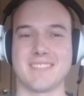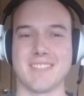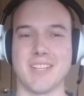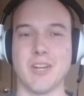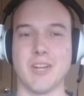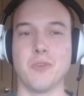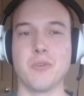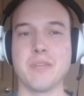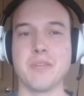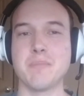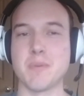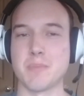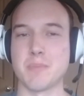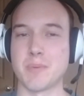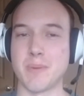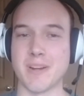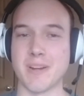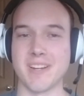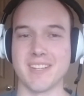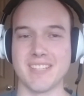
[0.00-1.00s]
Oh, we've been
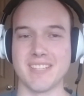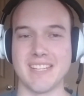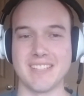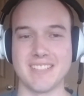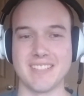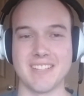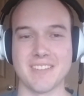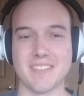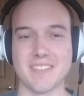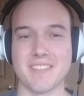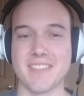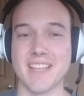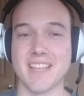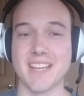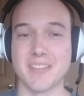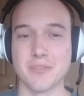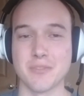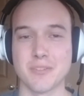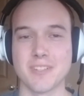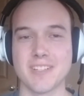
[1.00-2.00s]
preparing a lot longer than
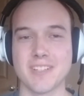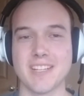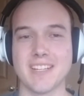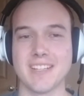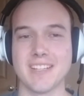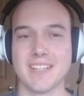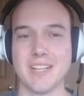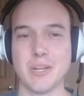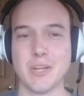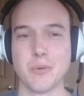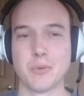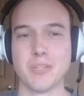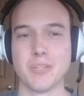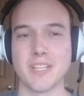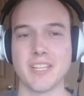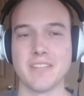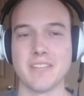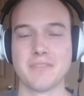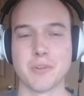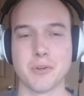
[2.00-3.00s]
that. We're uh, we're
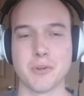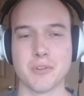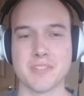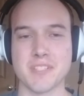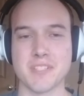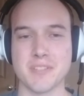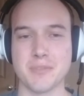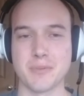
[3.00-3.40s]
looking forward to it.